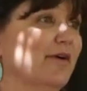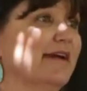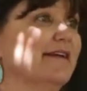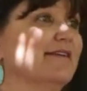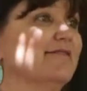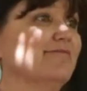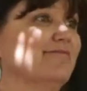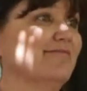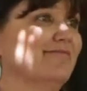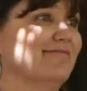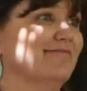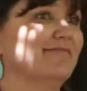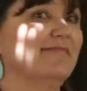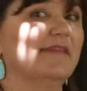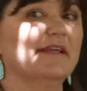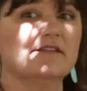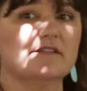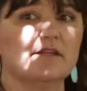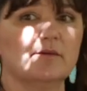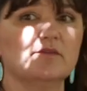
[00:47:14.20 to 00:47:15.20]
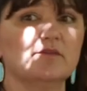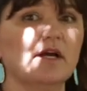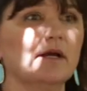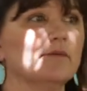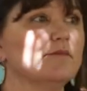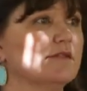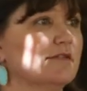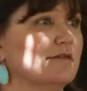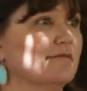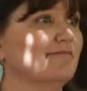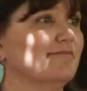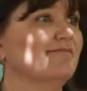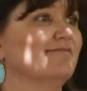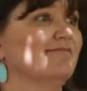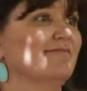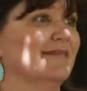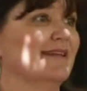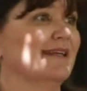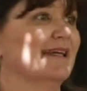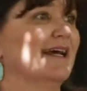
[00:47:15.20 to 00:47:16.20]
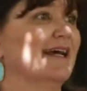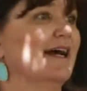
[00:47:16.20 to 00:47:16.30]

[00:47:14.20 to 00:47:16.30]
Right. Is they there a reason for that?